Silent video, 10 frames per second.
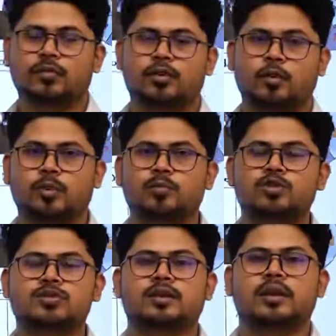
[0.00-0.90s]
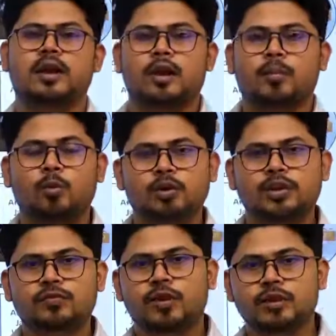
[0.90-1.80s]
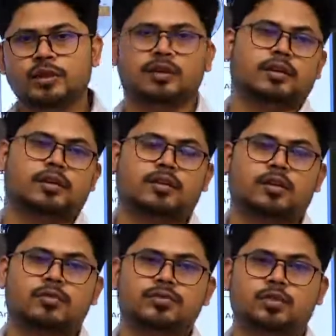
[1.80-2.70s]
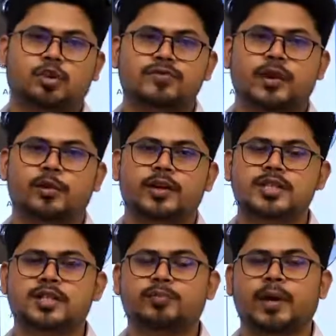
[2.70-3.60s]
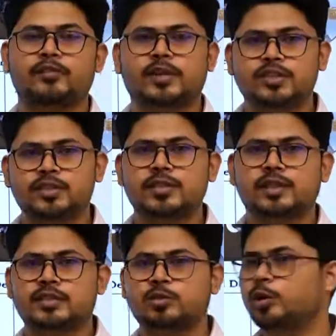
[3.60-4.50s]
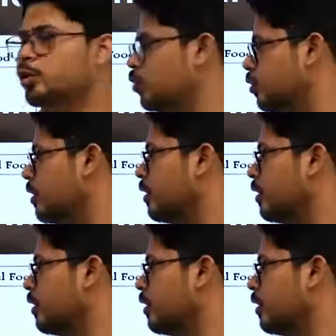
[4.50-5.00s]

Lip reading: Almost more than 1/3 of the gross value addition in manufacturing sector is going to